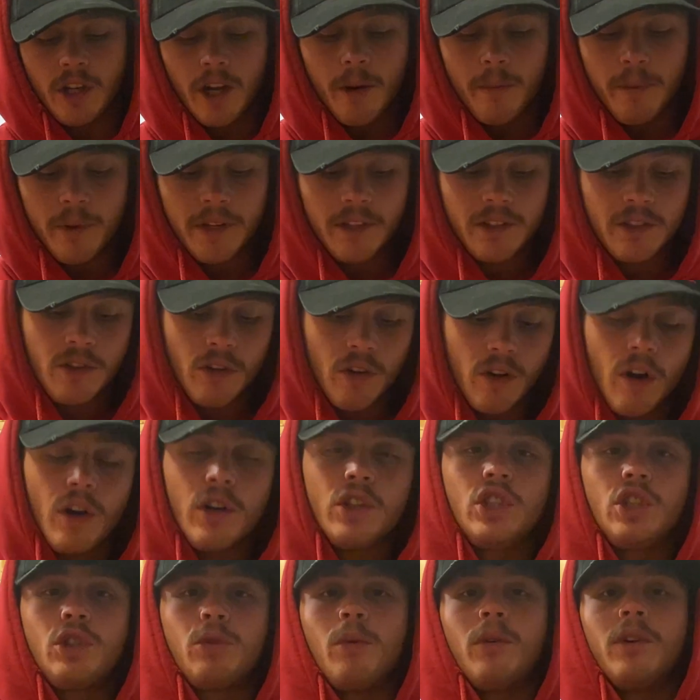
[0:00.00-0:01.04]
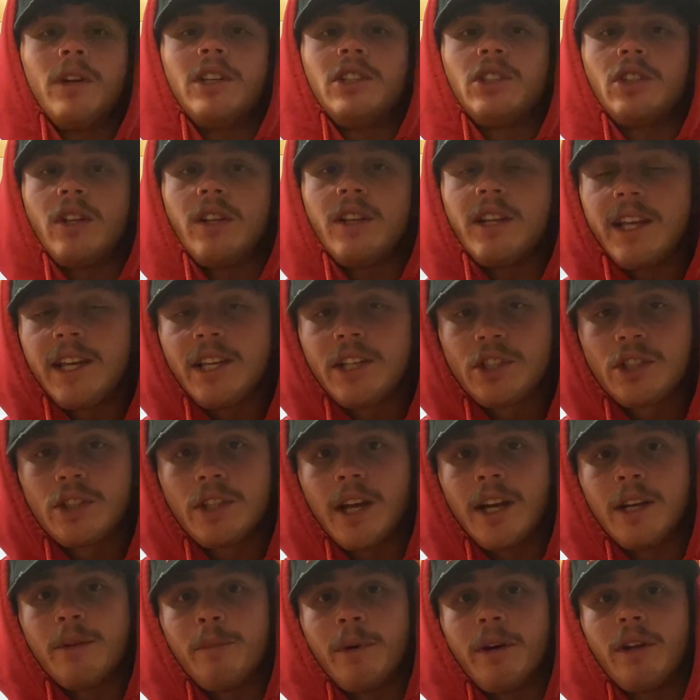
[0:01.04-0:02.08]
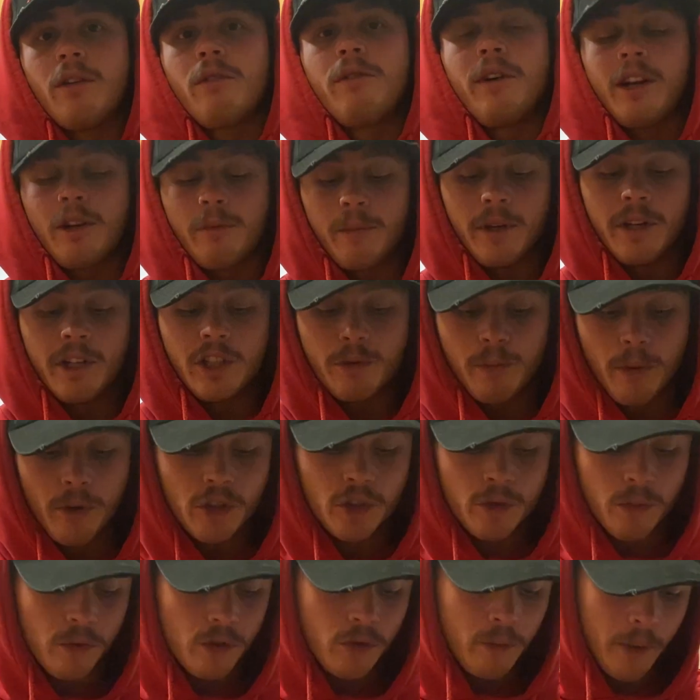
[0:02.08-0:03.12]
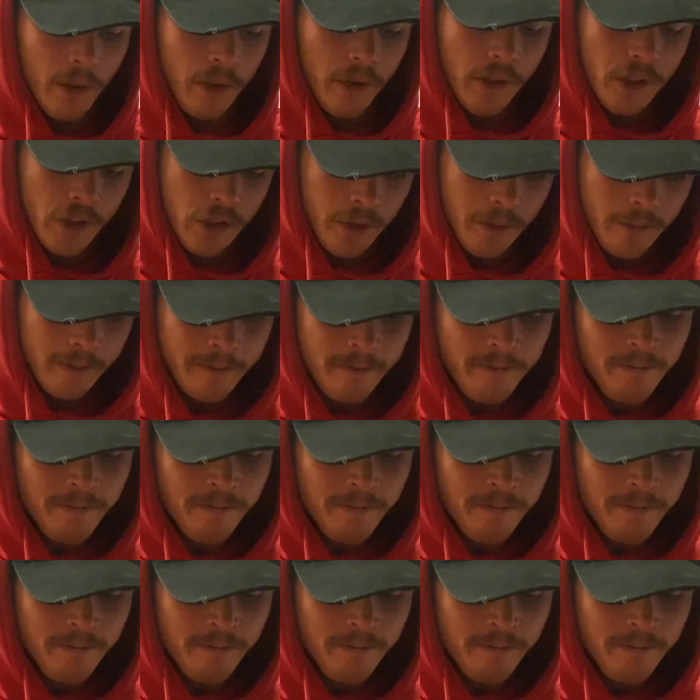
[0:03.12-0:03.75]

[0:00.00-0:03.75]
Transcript: up, and I just want as least amount of admin as possible, to be honest.